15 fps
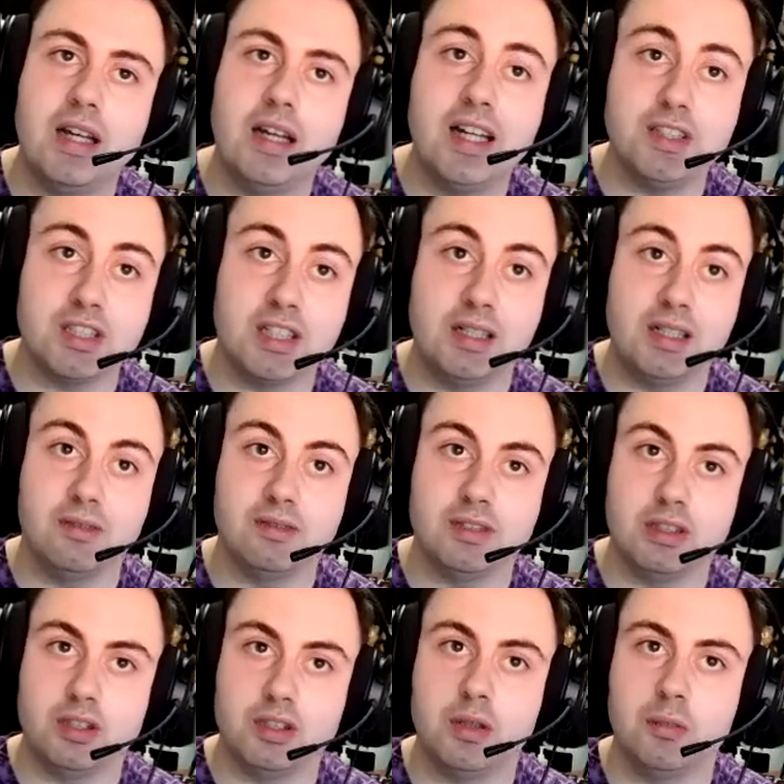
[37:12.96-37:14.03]
Actually,
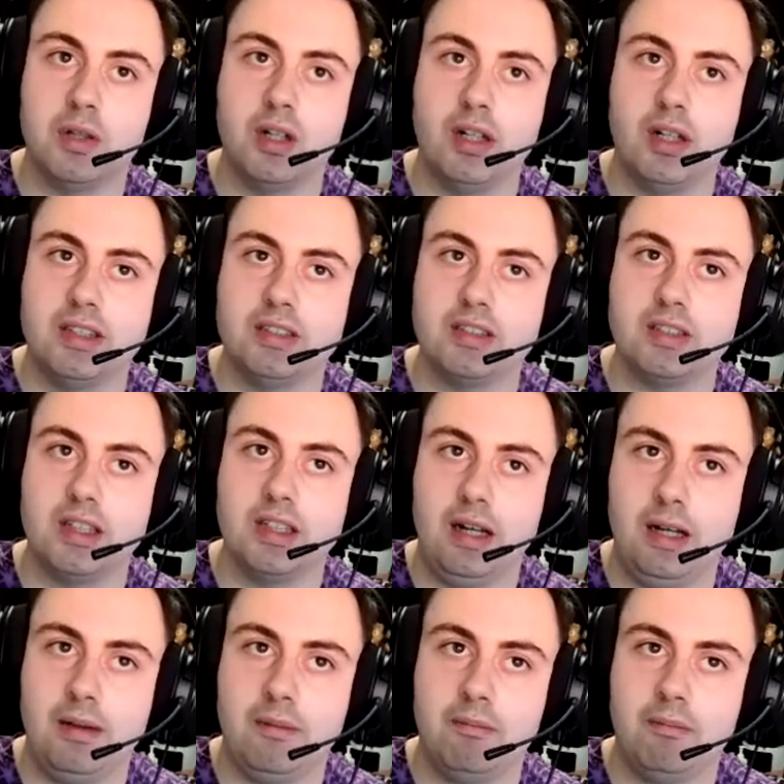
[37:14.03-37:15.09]
the top one is
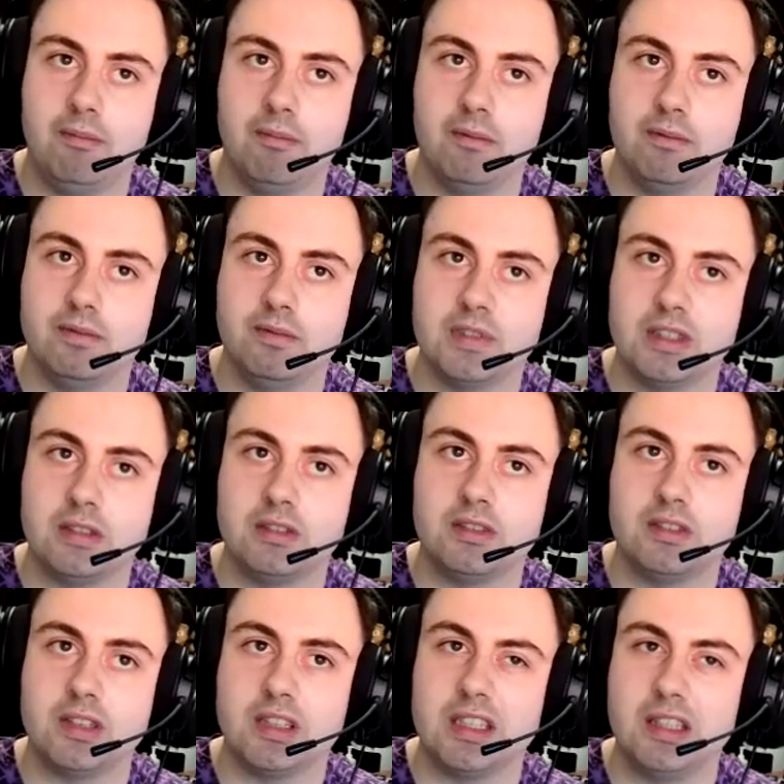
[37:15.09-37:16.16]
the
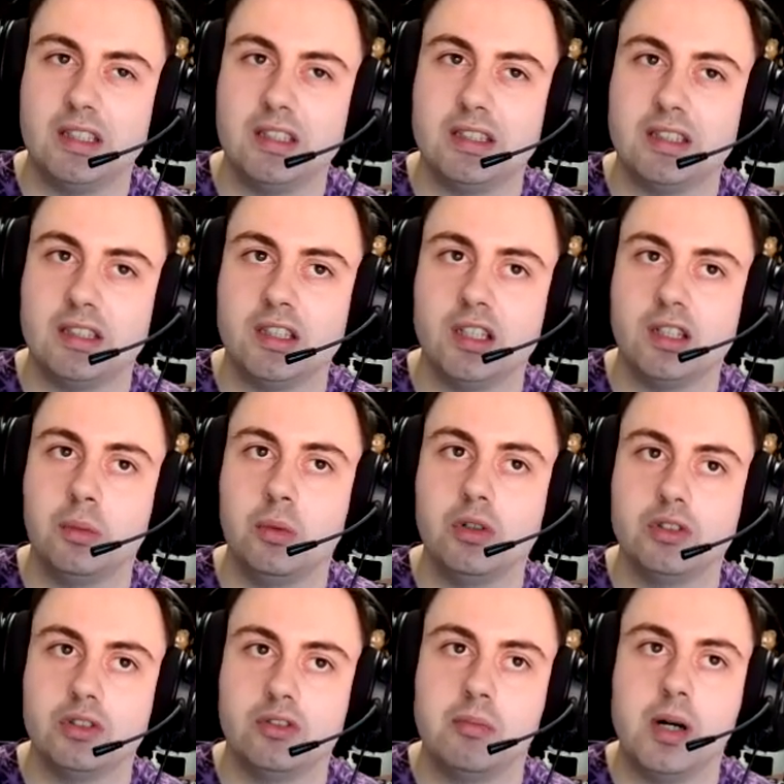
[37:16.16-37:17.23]
the
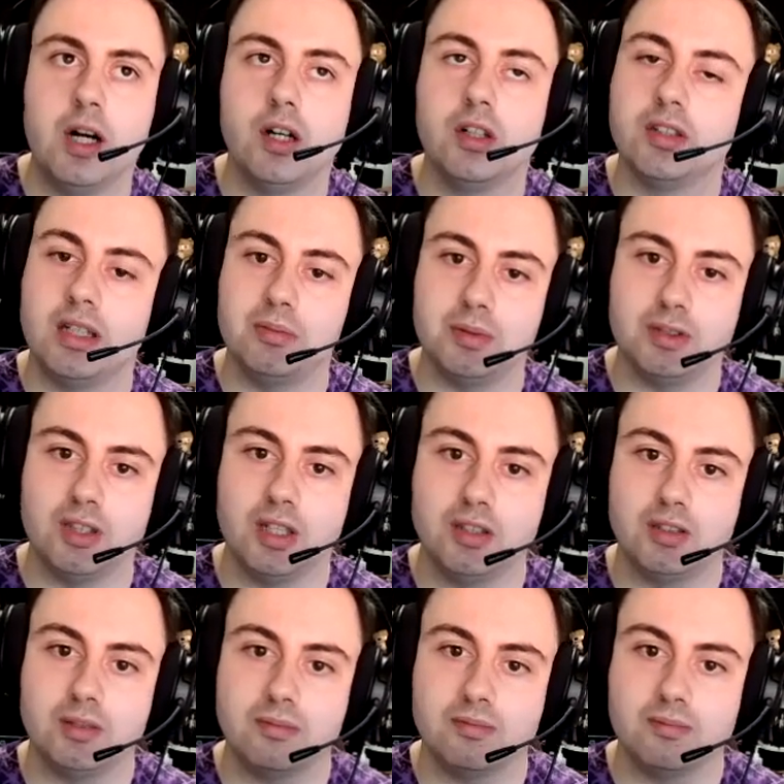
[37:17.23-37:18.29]
Waters of Mars
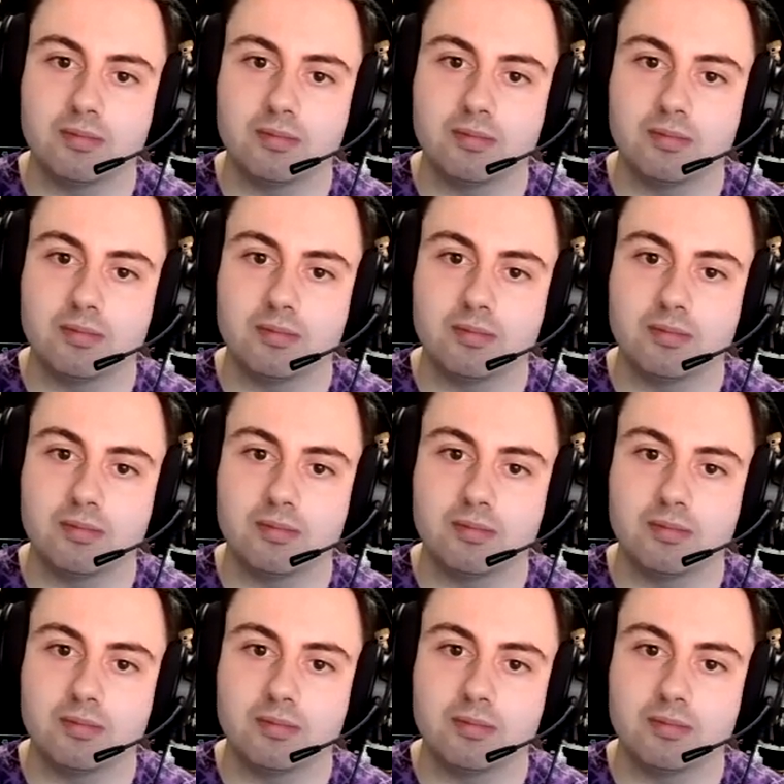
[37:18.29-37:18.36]
episode.